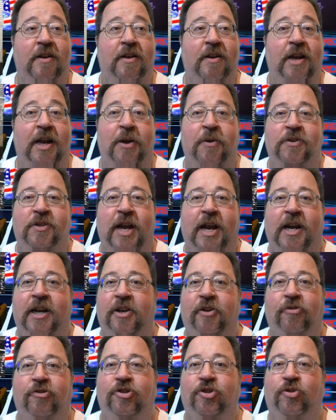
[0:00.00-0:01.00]
It was like a
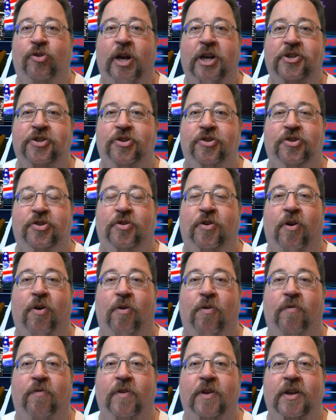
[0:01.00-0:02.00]
little treasure
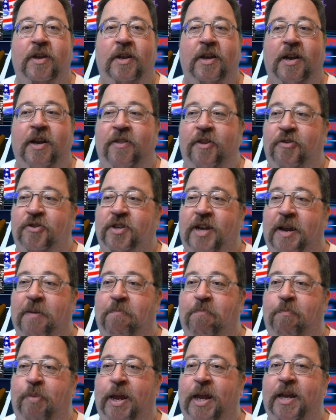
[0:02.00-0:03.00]
trove. There's
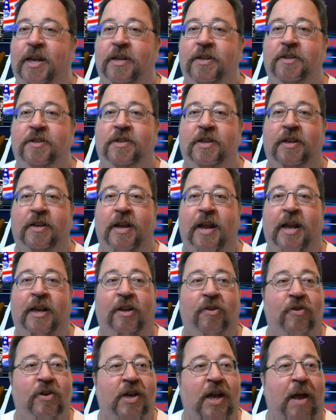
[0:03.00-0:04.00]
like bins and
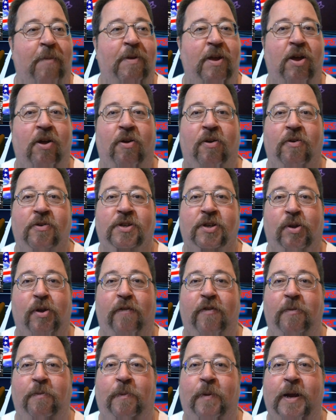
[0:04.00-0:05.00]
little cubby holes all
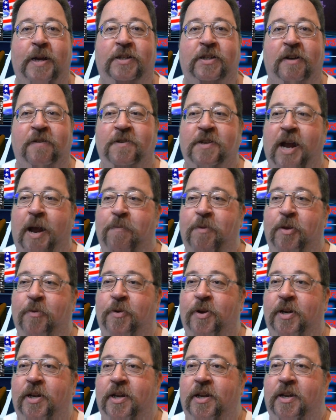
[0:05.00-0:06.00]
over the place. Every time you
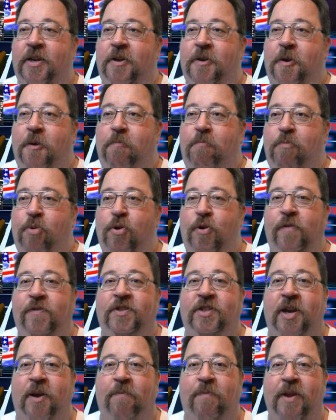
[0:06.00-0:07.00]
would move
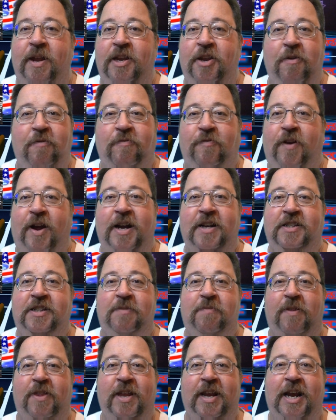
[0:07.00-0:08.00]
something, you'd find
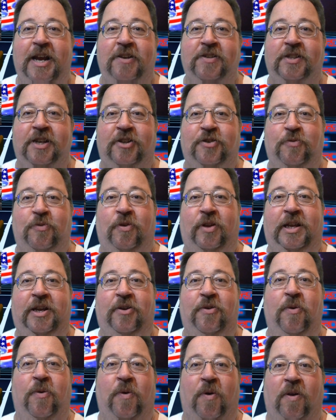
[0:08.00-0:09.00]
something else that's really
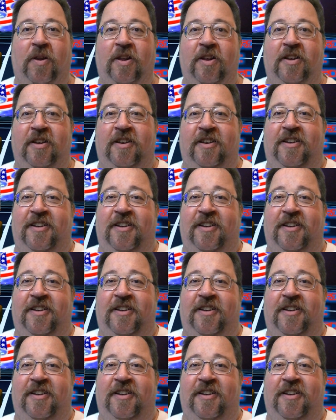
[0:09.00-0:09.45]
cool.